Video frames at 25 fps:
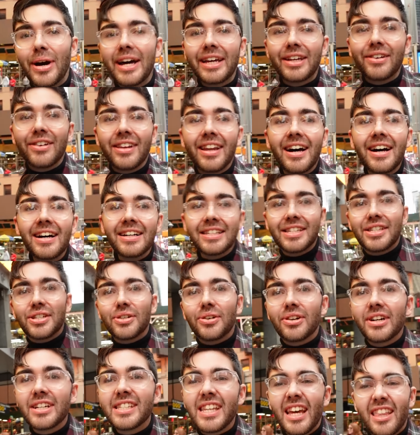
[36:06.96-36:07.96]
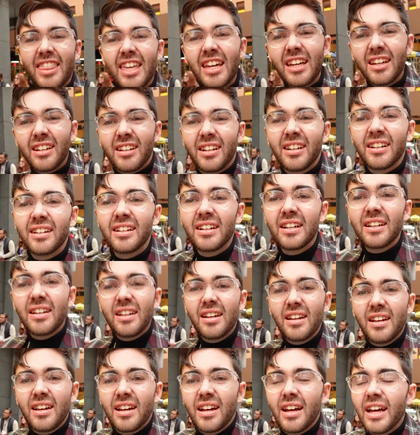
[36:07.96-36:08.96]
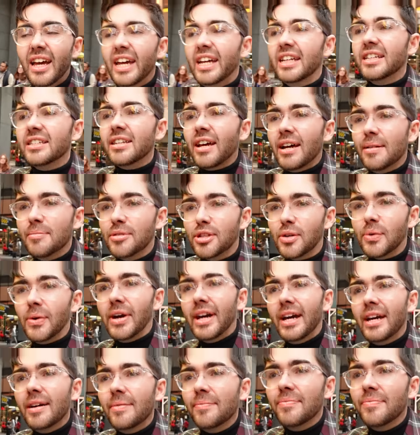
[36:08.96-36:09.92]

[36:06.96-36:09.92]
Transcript: where you last saw us, I think, in Times Square,